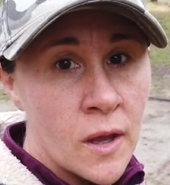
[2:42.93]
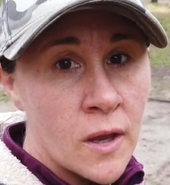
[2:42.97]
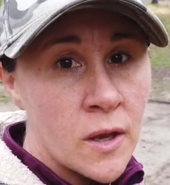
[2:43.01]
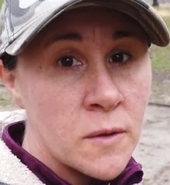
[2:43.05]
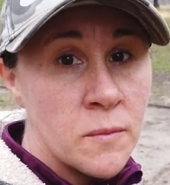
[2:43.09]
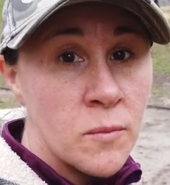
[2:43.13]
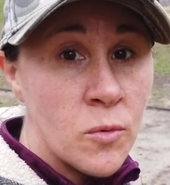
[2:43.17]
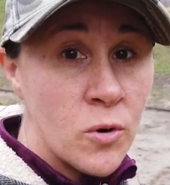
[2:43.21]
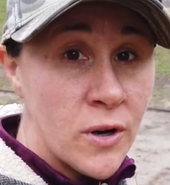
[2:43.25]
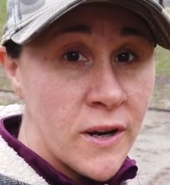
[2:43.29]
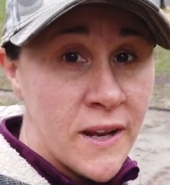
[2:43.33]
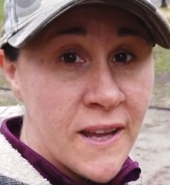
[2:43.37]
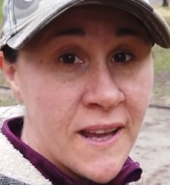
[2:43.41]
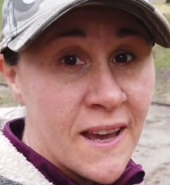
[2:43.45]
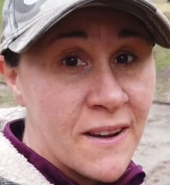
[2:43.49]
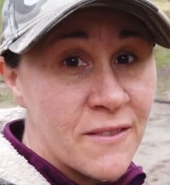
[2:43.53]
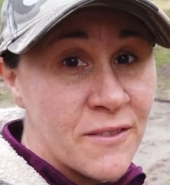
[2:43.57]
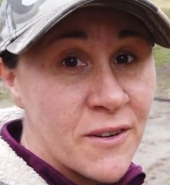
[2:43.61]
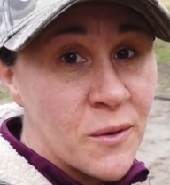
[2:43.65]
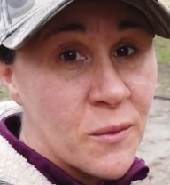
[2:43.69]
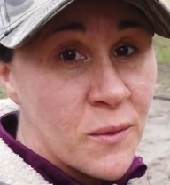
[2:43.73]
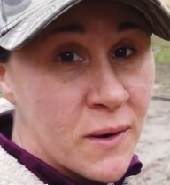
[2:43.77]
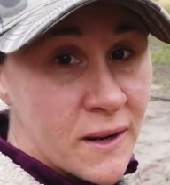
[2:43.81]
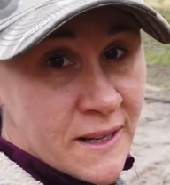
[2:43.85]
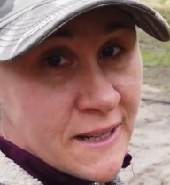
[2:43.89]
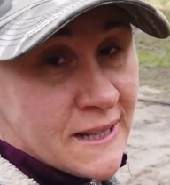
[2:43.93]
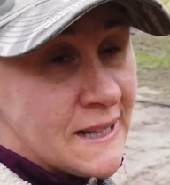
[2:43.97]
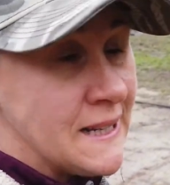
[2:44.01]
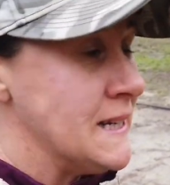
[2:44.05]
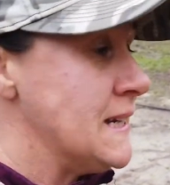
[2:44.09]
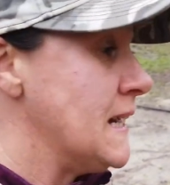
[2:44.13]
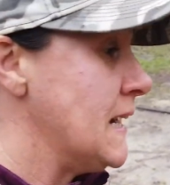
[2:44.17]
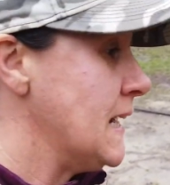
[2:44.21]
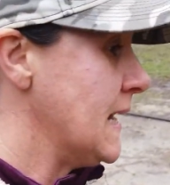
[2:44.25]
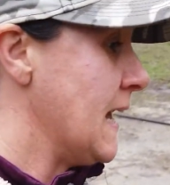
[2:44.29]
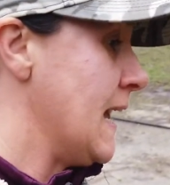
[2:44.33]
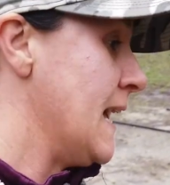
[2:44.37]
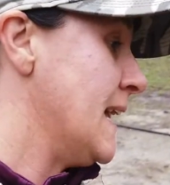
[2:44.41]
Good morning, everyone.
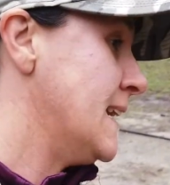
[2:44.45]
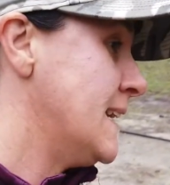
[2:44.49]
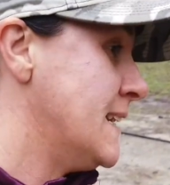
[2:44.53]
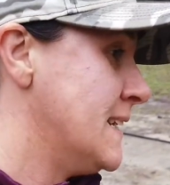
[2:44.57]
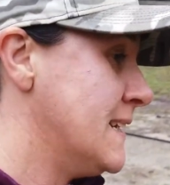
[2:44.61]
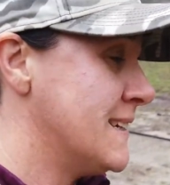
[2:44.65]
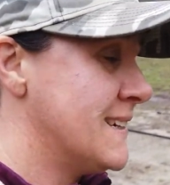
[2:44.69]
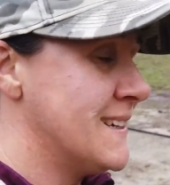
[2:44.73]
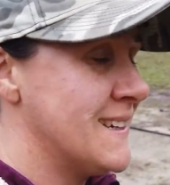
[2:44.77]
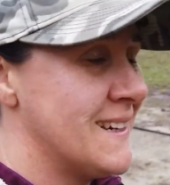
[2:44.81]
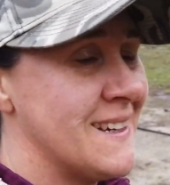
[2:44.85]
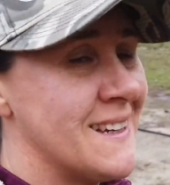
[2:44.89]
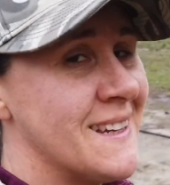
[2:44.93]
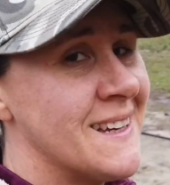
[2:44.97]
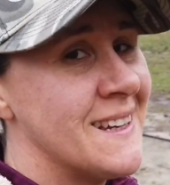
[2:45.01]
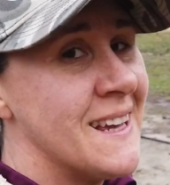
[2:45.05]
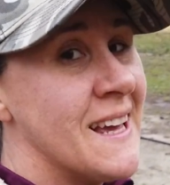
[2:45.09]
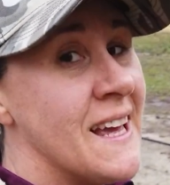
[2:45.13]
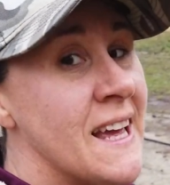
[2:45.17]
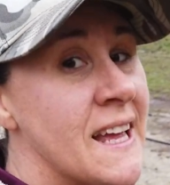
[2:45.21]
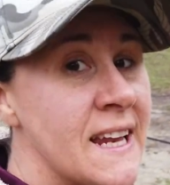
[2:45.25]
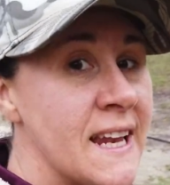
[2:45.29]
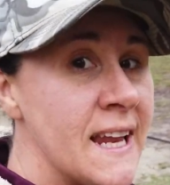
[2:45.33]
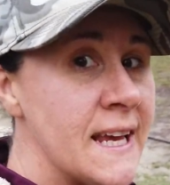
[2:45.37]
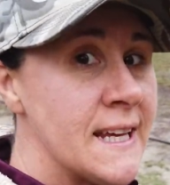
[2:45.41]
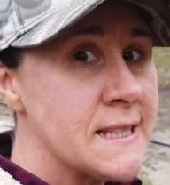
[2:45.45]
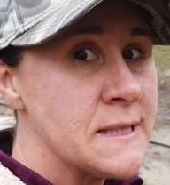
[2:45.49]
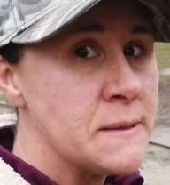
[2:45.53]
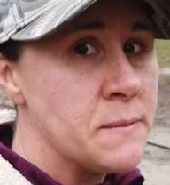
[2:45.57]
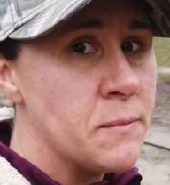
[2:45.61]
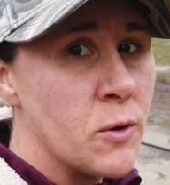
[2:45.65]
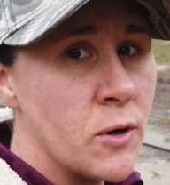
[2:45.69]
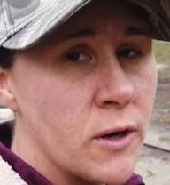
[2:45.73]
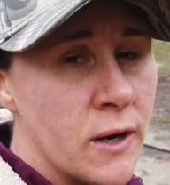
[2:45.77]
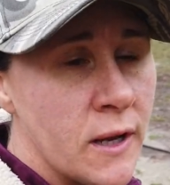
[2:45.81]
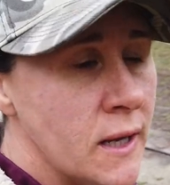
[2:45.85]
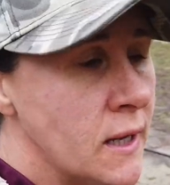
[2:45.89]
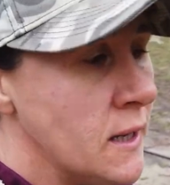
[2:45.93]
Again, next
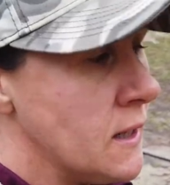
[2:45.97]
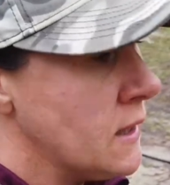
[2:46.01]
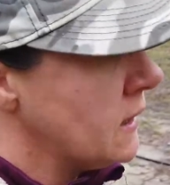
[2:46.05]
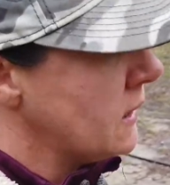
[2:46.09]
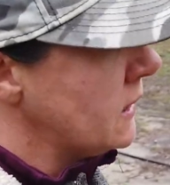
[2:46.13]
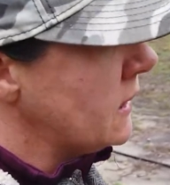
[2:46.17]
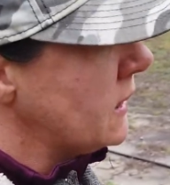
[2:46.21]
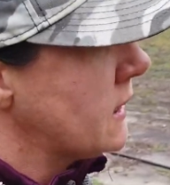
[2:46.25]
morning.